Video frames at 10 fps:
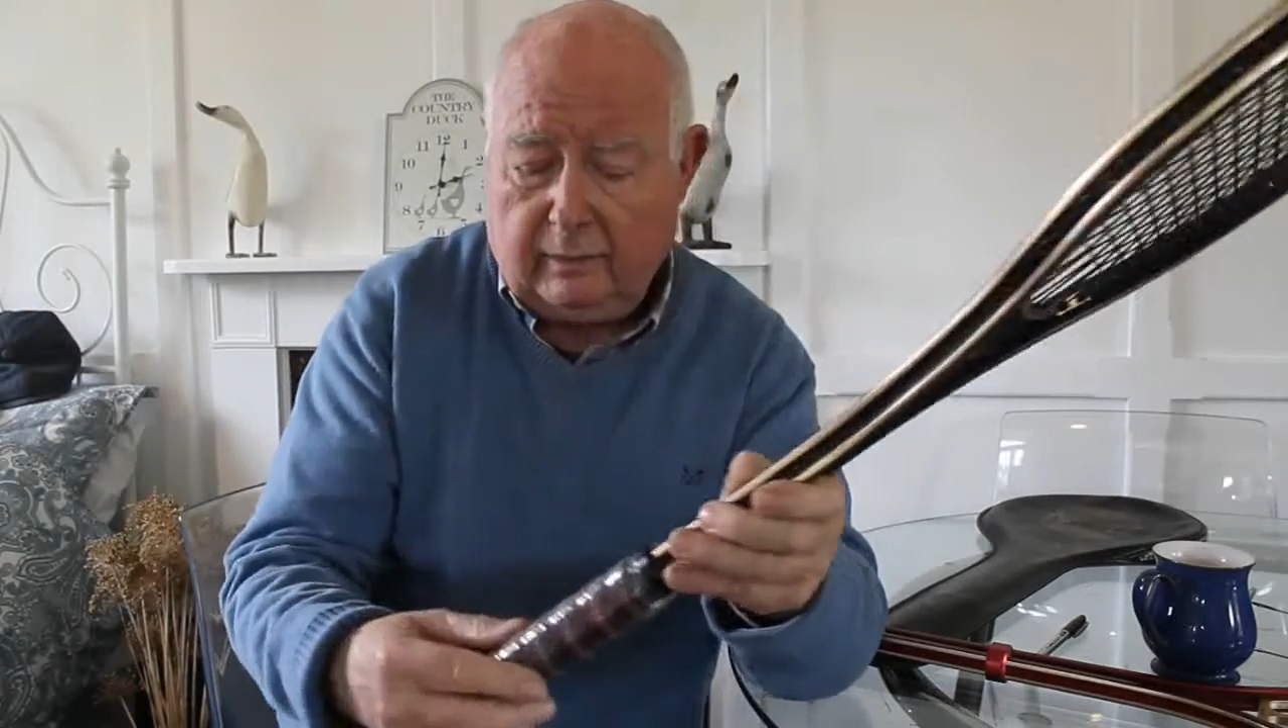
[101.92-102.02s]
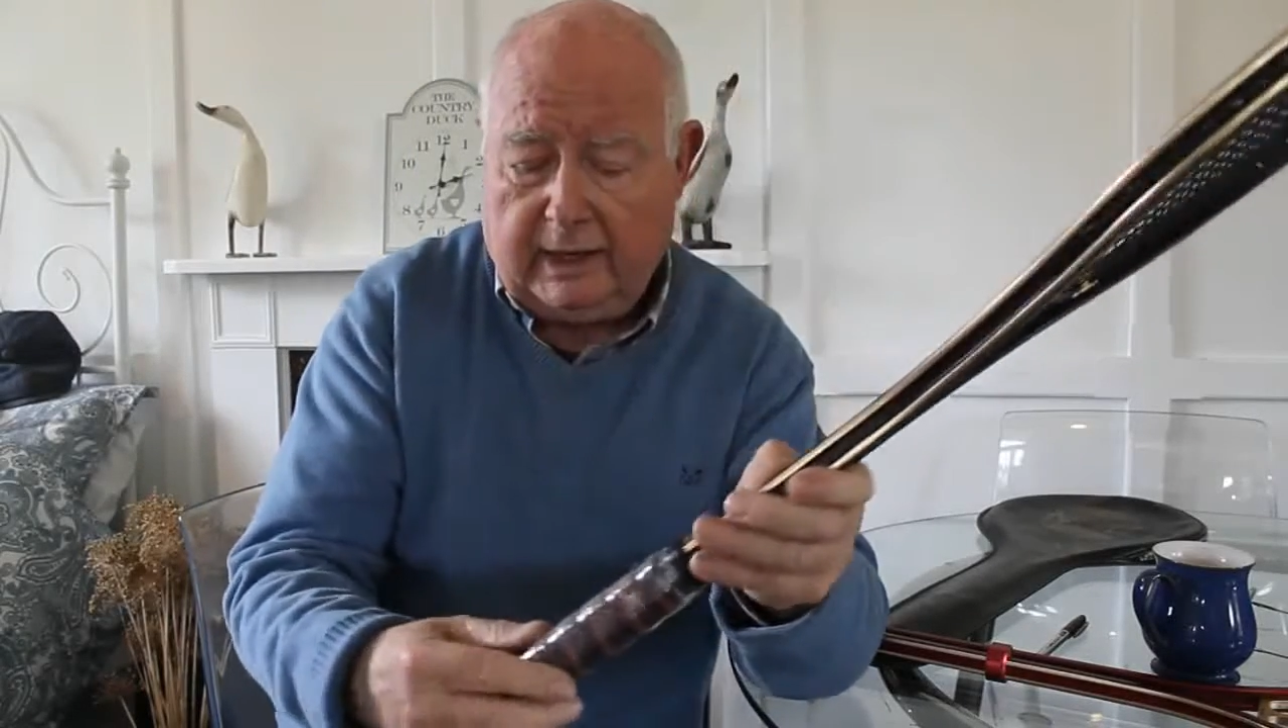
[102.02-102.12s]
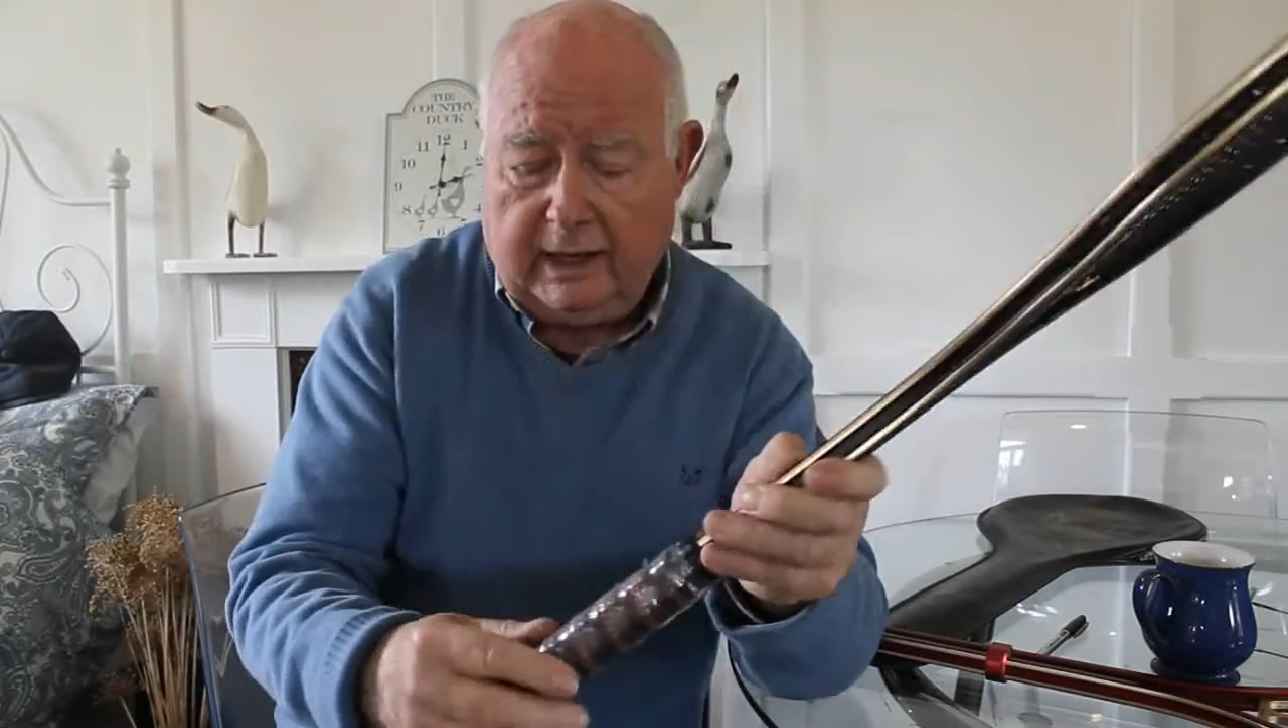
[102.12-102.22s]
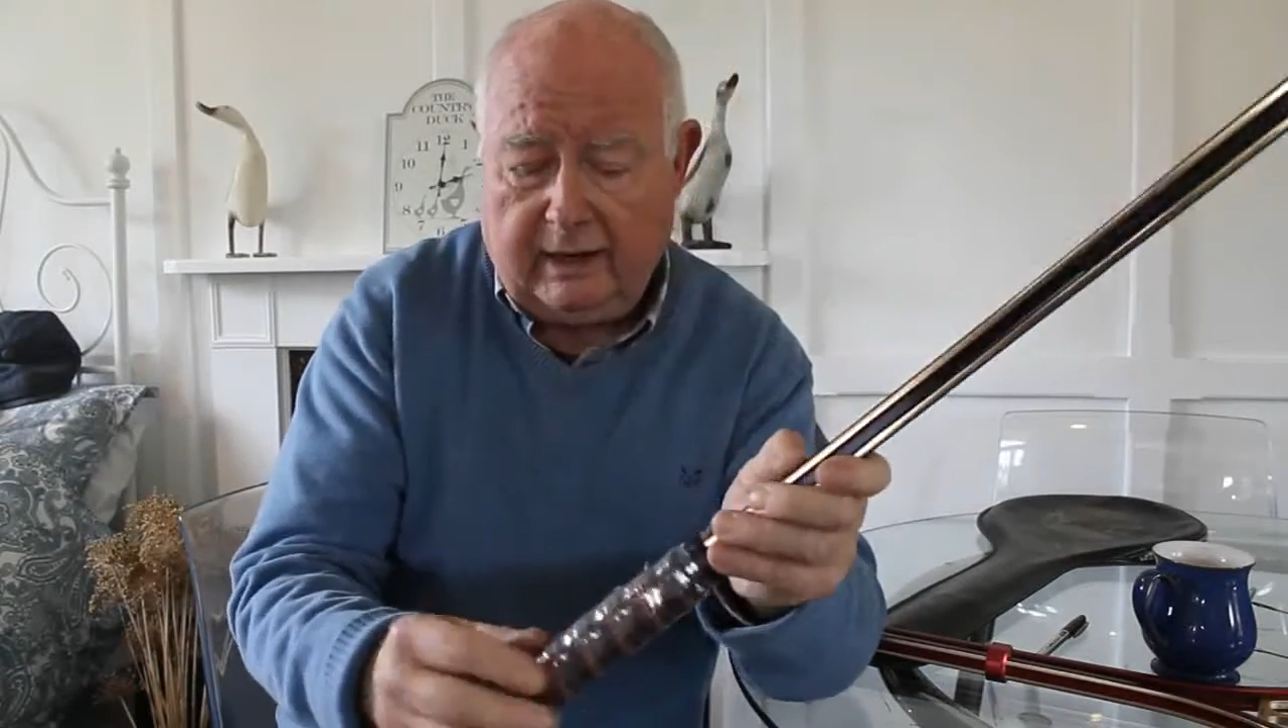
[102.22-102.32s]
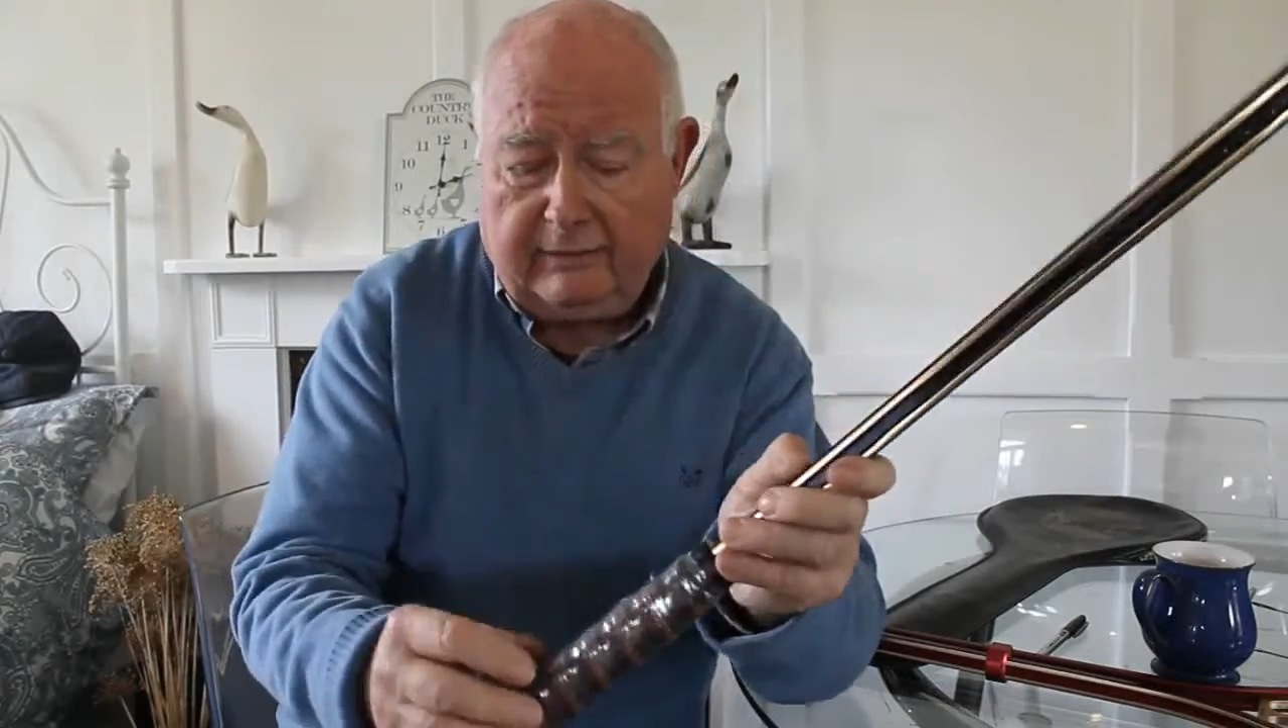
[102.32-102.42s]
we
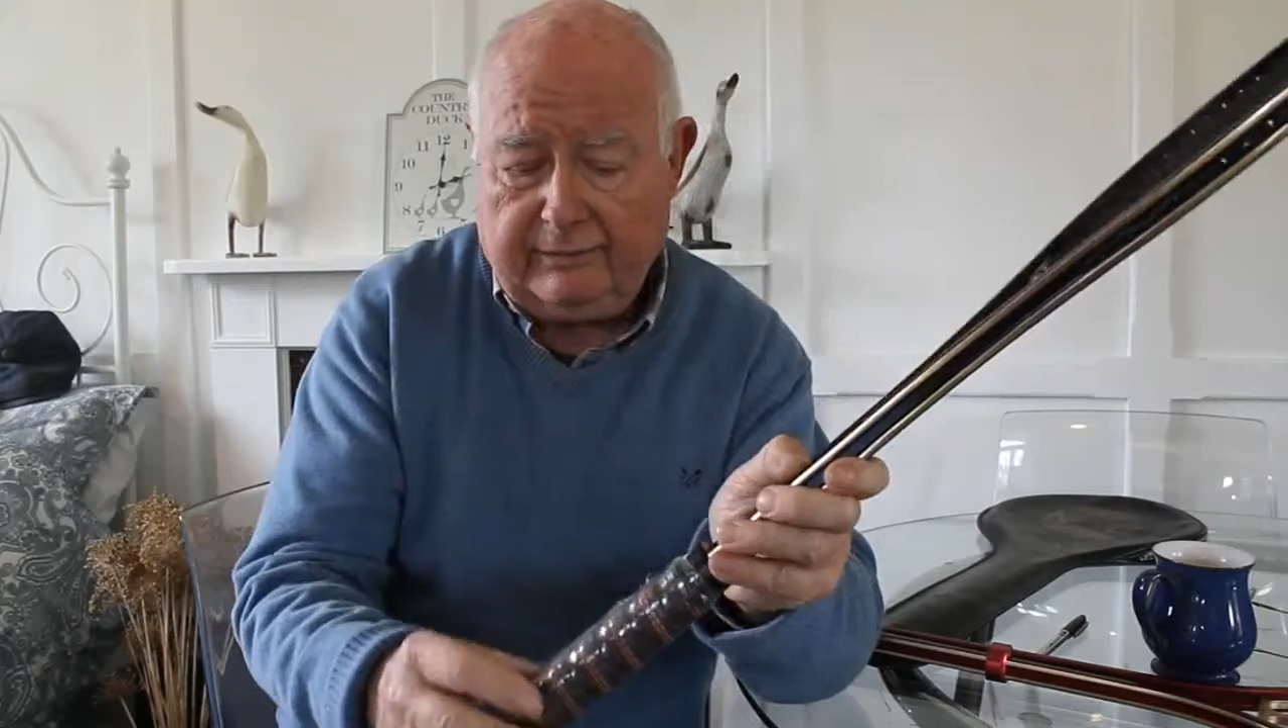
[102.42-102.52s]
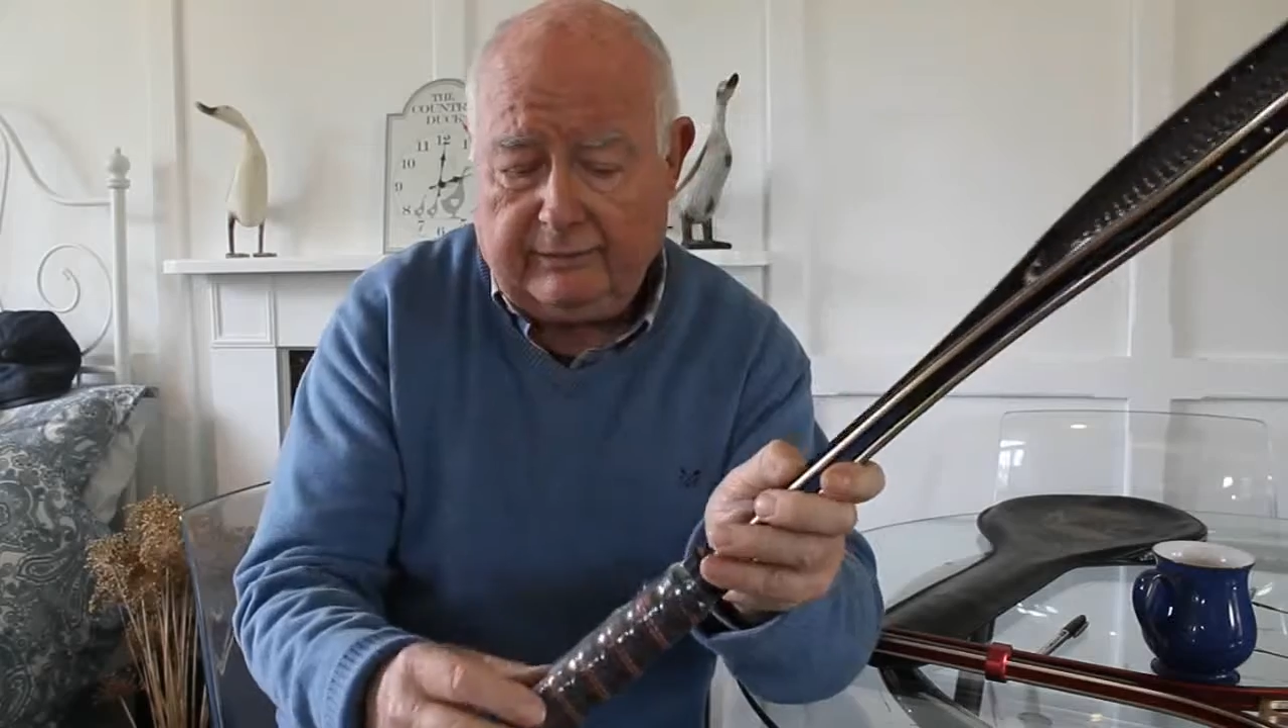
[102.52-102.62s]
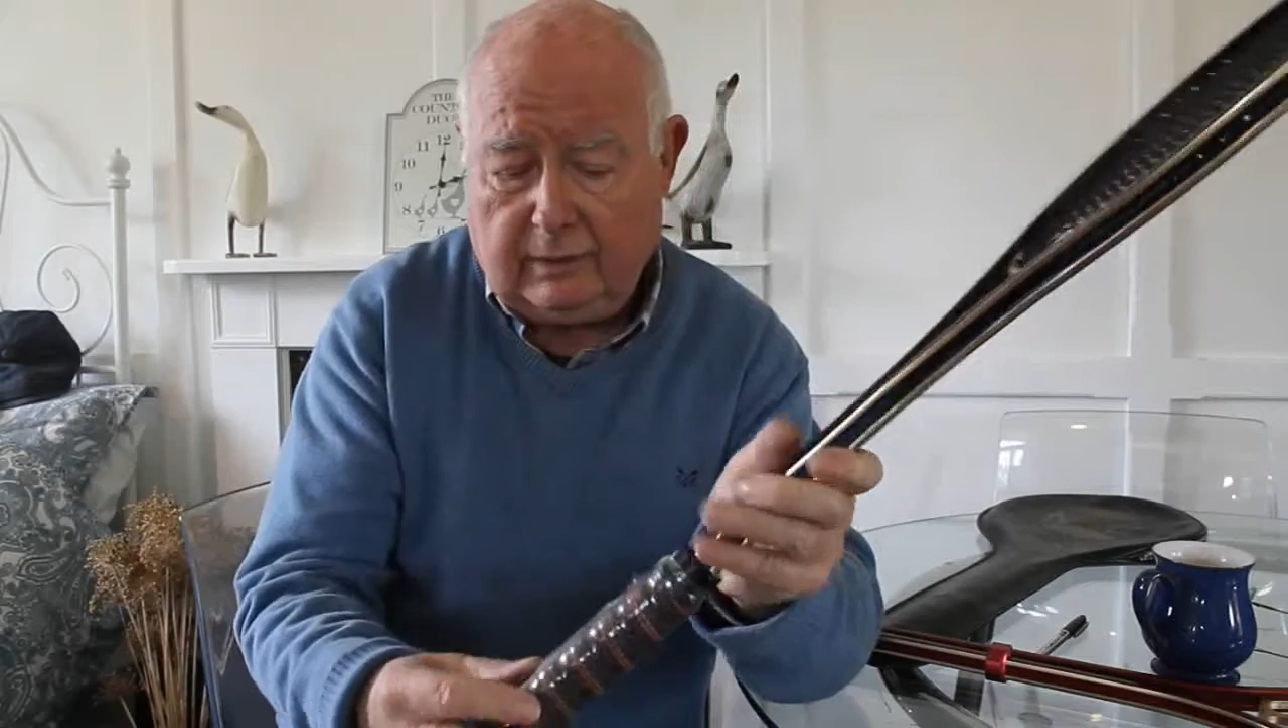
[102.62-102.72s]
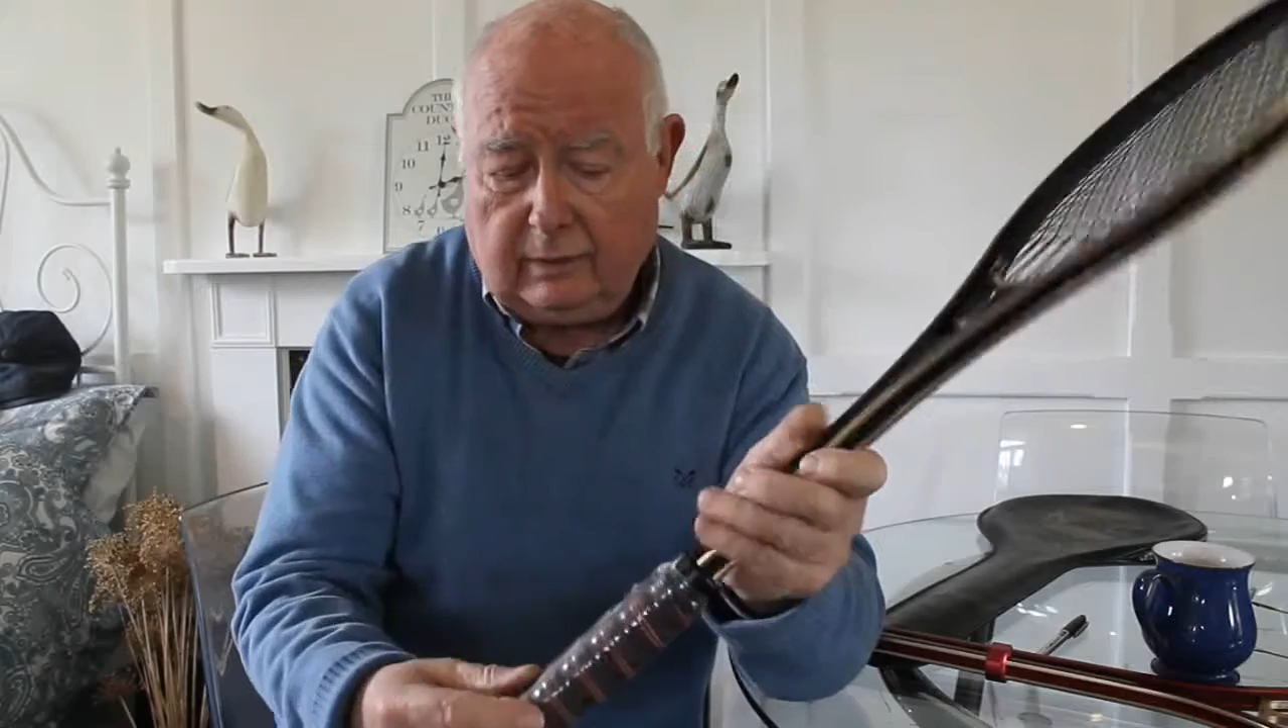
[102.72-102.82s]
have